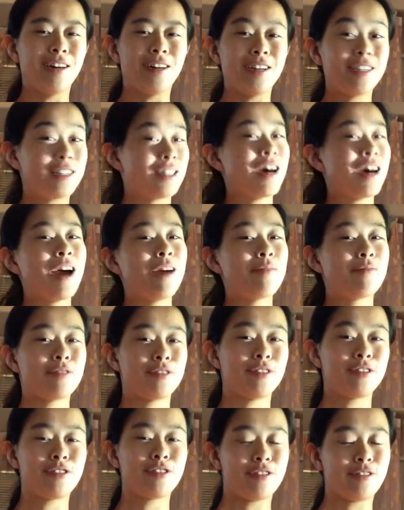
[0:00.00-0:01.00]
in time for
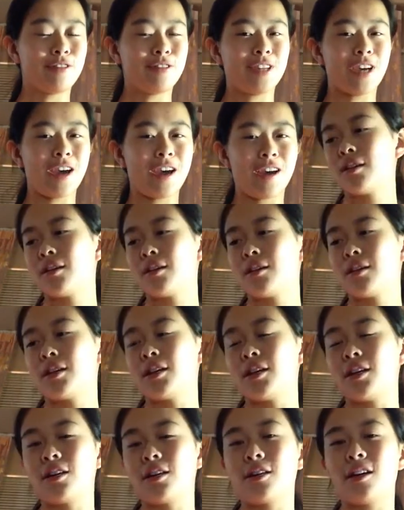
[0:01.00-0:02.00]
the due date.
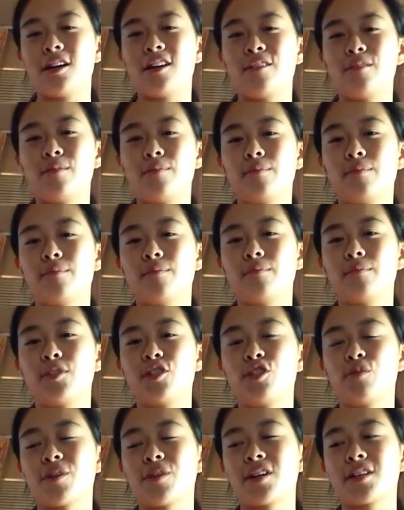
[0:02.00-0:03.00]
And I'm
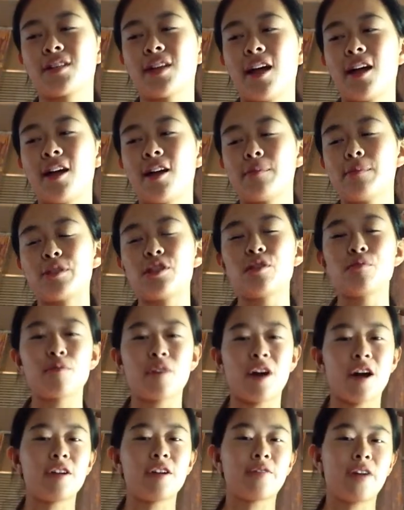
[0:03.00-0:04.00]
super excited. I'm super
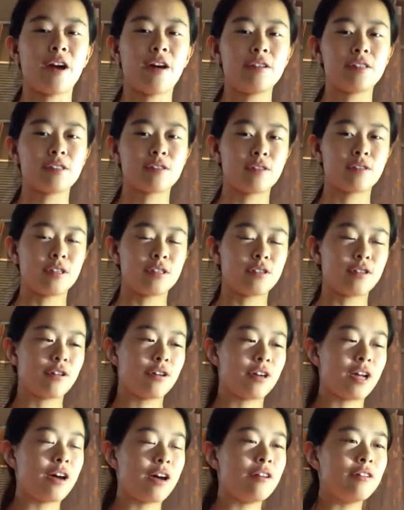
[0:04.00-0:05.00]
proud of how it's going to
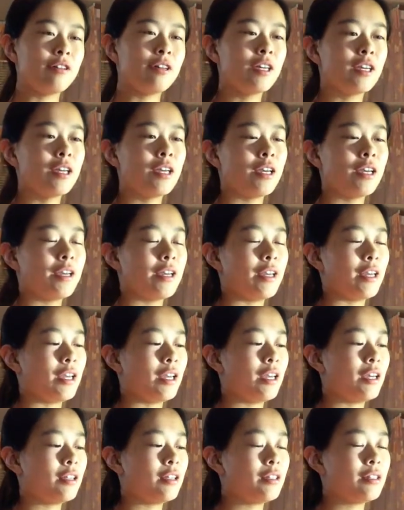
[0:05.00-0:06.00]
turn out.
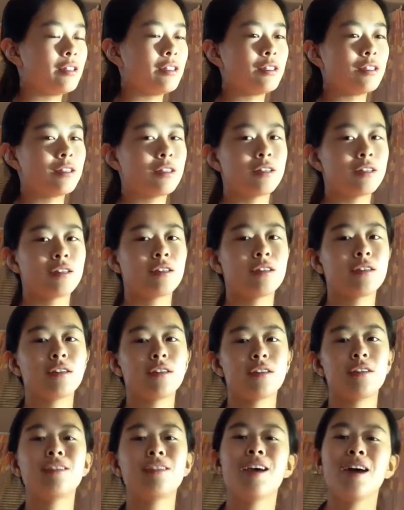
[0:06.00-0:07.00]
And
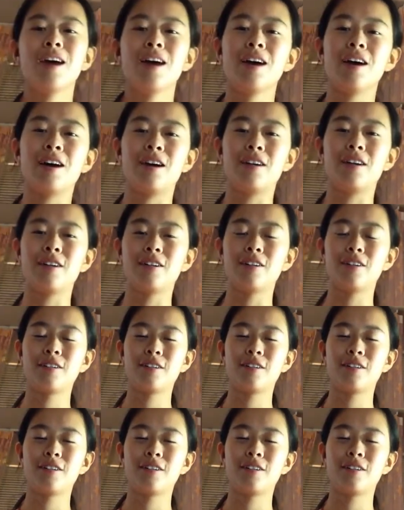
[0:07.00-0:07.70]
yeah.